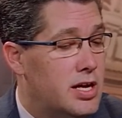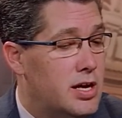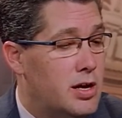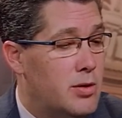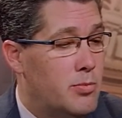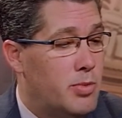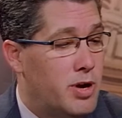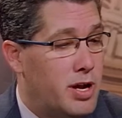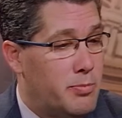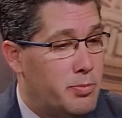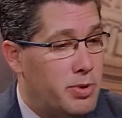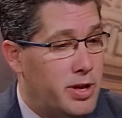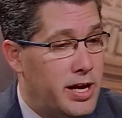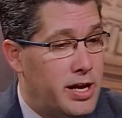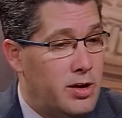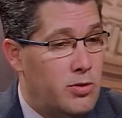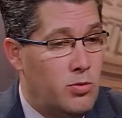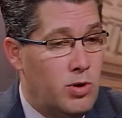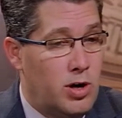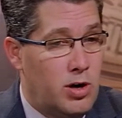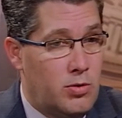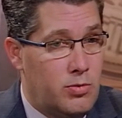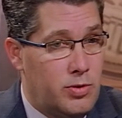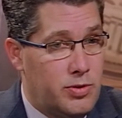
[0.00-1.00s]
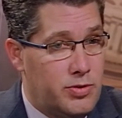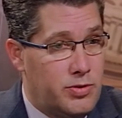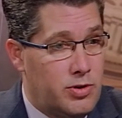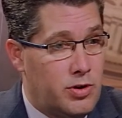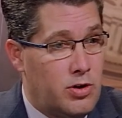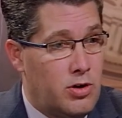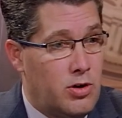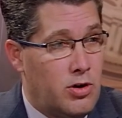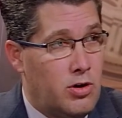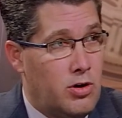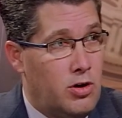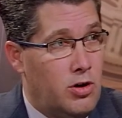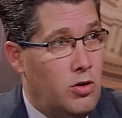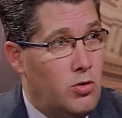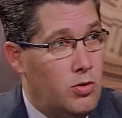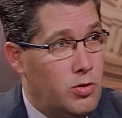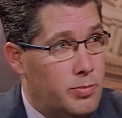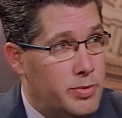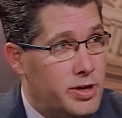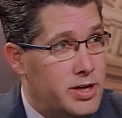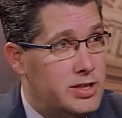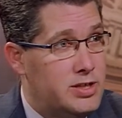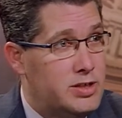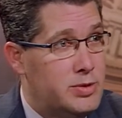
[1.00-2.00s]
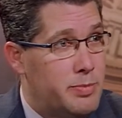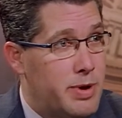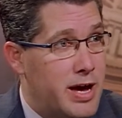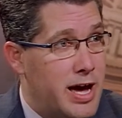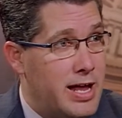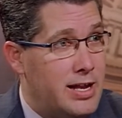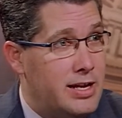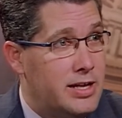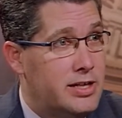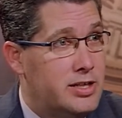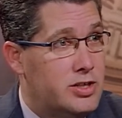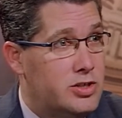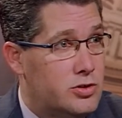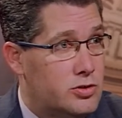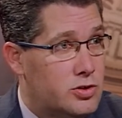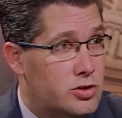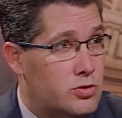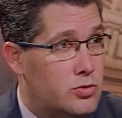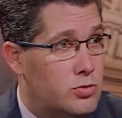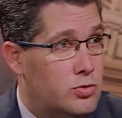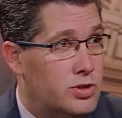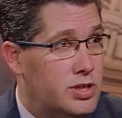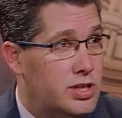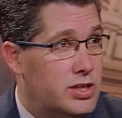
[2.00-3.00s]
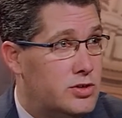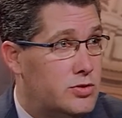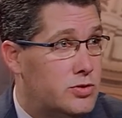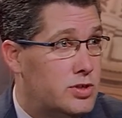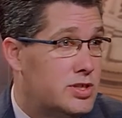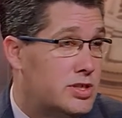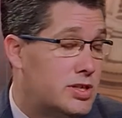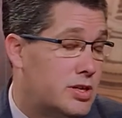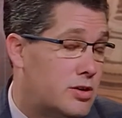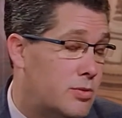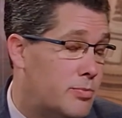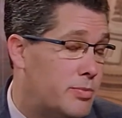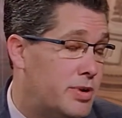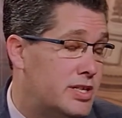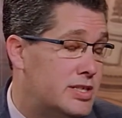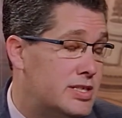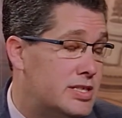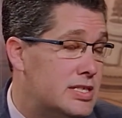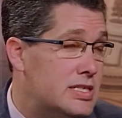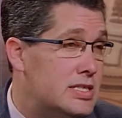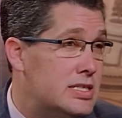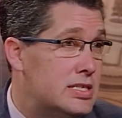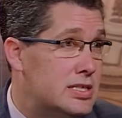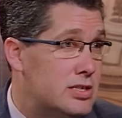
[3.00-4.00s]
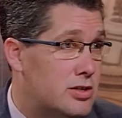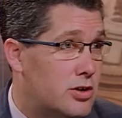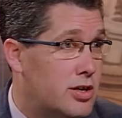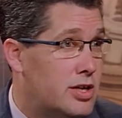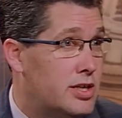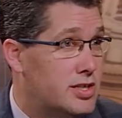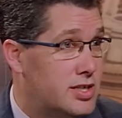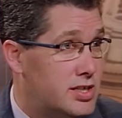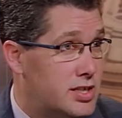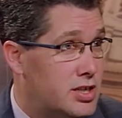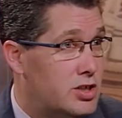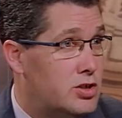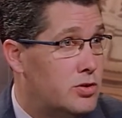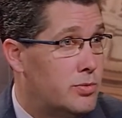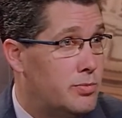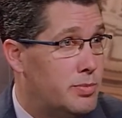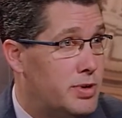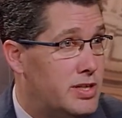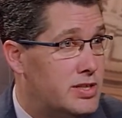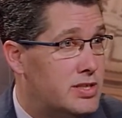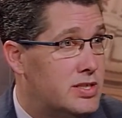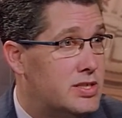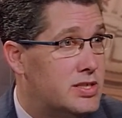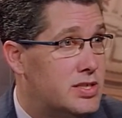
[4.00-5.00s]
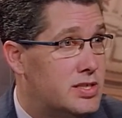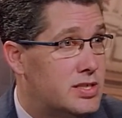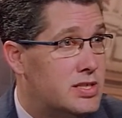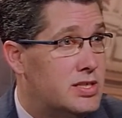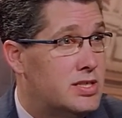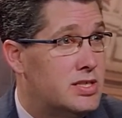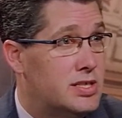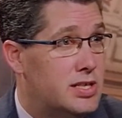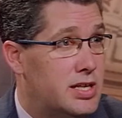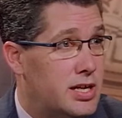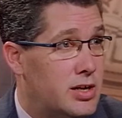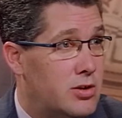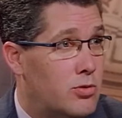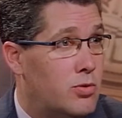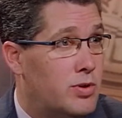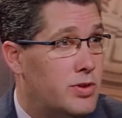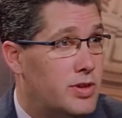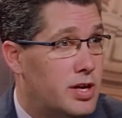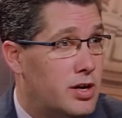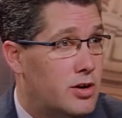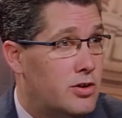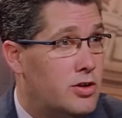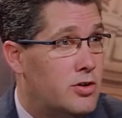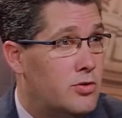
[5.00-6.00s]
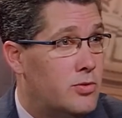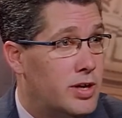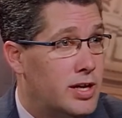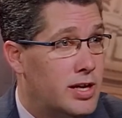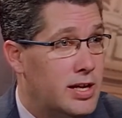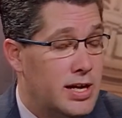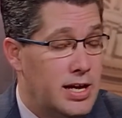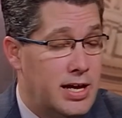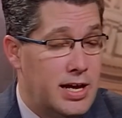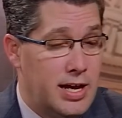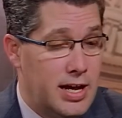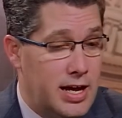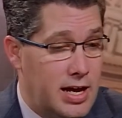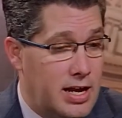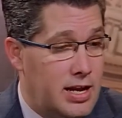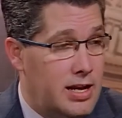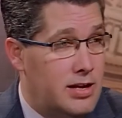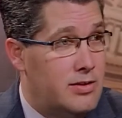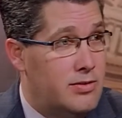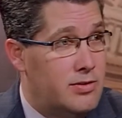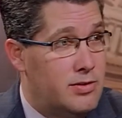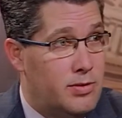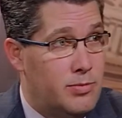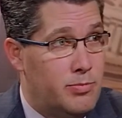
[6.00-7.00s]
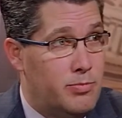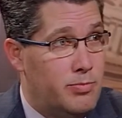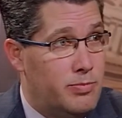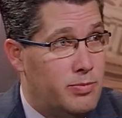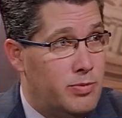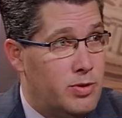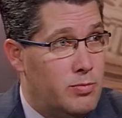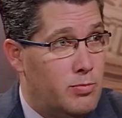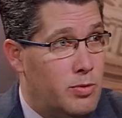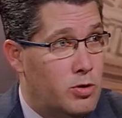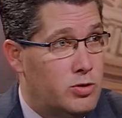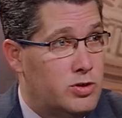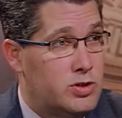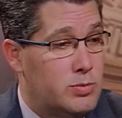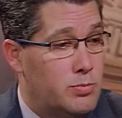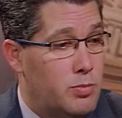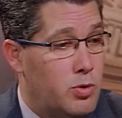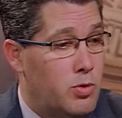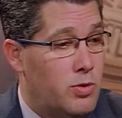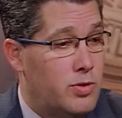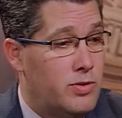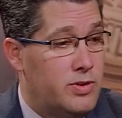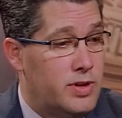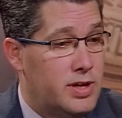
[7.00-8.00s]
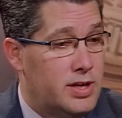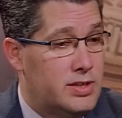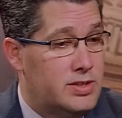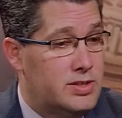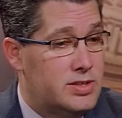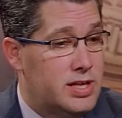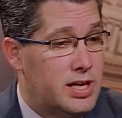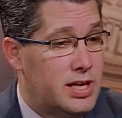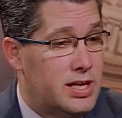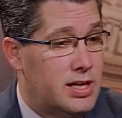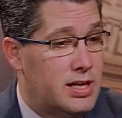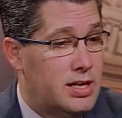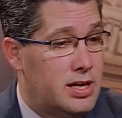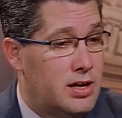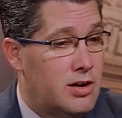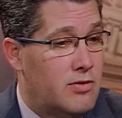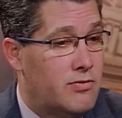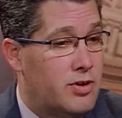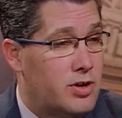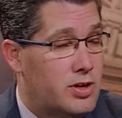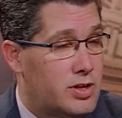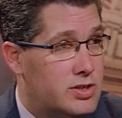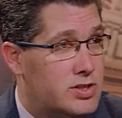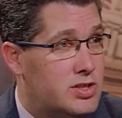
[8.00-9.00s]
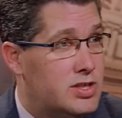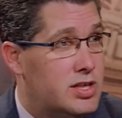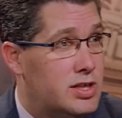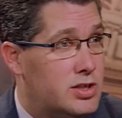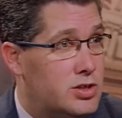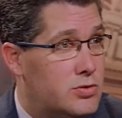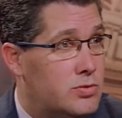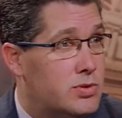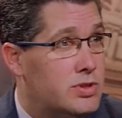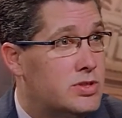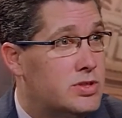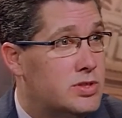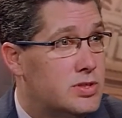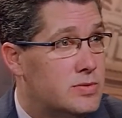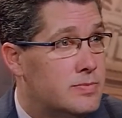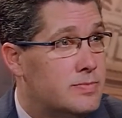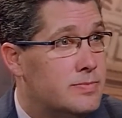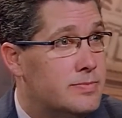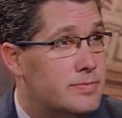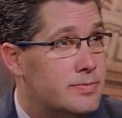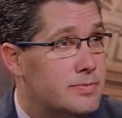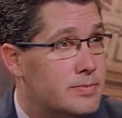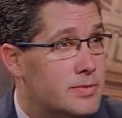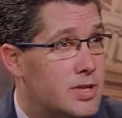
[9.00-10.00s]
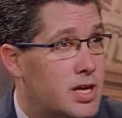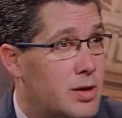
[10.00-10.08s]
But I plan to work with our, our, local municipalities, our school districts, and our businesses, our constituent businesses, to hear what they're doing. And the, the most important thing is taking care of our constituents. Now,